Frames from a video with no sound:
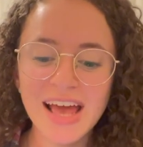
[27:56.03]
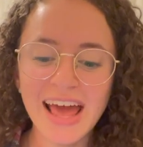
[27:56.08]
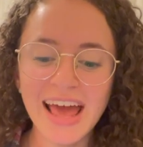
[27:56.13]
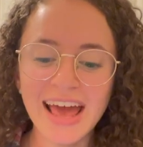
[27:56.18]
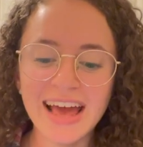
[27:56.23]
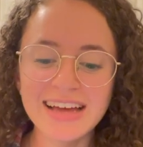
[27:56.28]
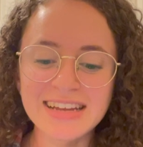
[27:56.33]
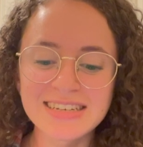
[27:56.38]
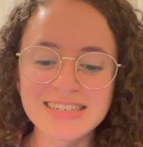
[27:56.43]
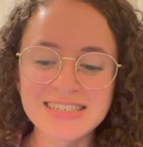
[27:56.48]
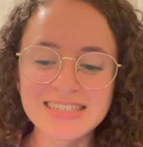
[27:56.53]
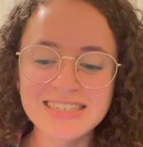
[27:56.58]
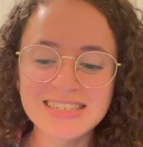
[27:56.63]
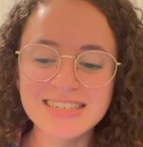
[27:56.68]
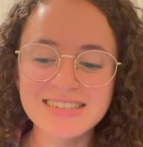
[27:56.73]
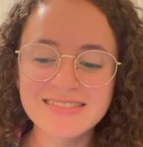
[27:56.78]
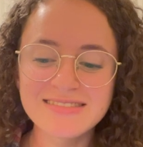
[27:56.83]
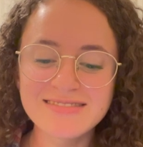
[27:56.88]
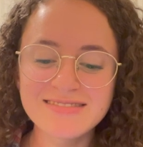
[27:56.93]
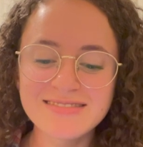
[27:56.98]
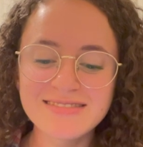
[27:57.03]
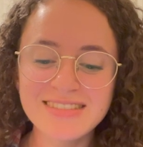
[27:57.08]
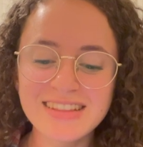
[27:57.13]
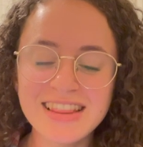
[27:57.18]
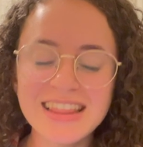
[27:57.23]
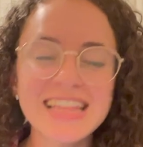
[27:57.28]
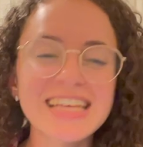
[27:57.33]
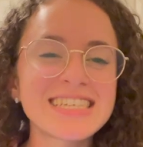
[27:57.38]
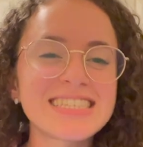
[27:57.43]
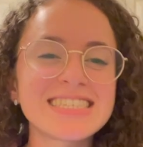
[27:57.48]
And
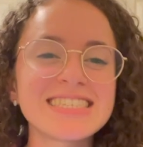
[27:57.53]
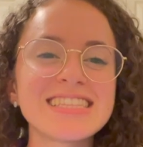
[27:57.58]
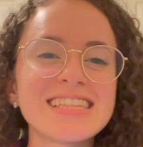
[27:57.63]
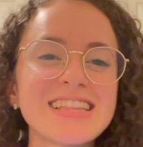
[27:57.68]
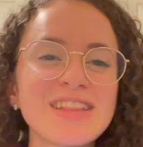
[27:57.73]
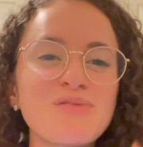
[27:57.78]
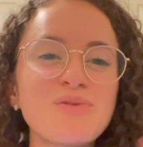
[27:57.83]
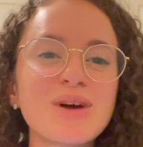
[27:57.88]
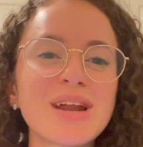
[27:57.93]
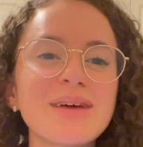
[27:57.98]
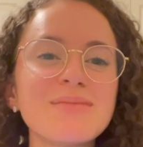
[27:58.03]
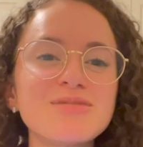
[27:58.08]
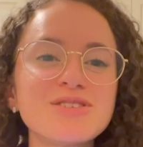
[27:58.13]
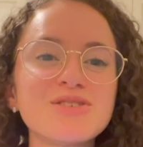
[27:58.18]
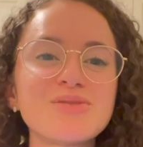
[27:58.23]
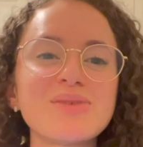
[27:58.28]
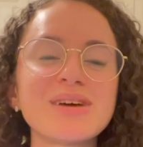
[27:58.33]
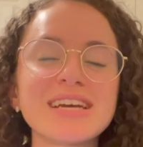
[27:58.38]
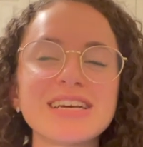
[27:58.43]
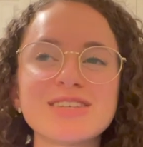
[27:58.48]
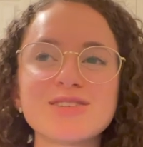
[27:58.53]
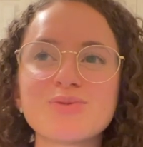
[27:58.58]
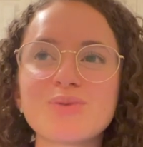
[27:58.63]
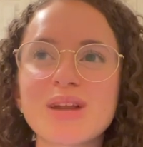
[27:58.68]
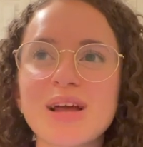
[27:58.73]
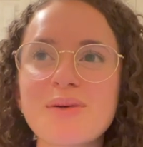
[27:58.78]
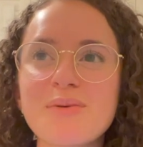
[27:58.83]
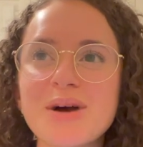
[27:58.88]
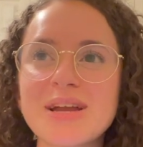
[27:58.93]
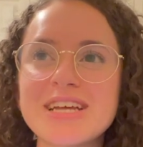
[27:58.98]
this, what I'm doing is what
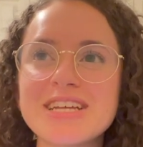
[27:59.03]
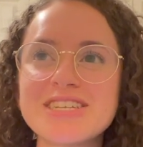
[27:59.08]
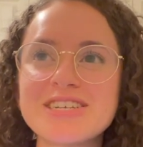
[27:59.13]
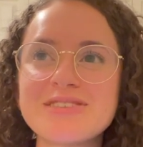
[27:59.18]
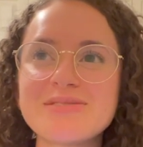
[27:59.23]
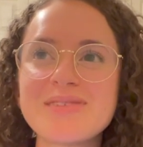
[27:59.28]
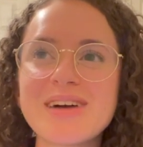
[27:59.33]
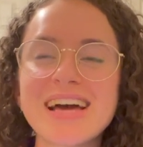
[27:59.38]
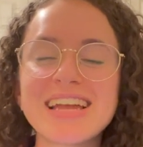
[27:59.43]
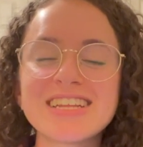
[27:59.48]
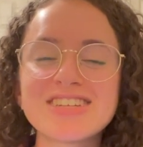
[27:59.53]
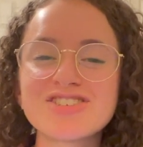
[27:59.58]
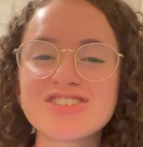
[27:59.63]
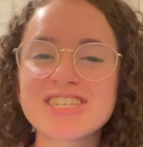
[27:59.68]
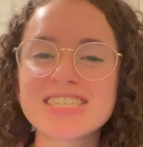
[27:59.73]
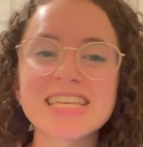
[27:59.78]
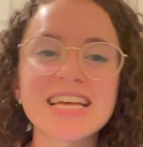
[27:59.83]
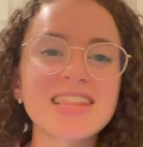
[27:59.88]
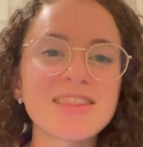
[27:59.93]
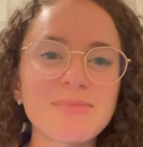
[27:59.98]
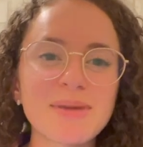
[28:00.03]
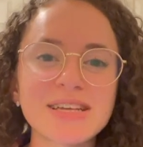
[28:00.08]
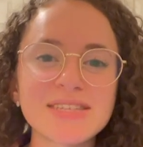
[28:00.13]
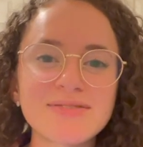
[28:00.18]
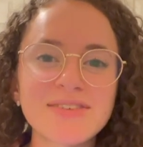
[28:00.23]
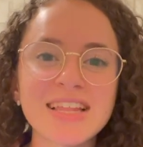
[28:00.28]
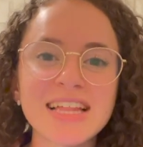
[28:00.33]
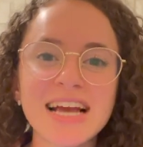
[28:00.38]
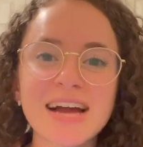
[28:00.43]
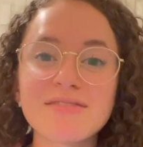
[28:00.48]
I want to do. And it's just like the best
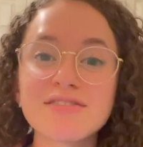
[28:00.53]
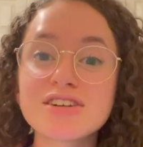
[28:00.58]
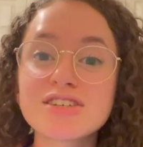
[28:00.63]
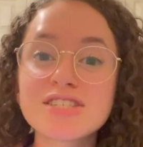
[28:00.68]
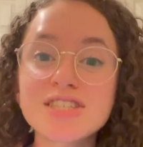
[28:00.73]
feeling ever.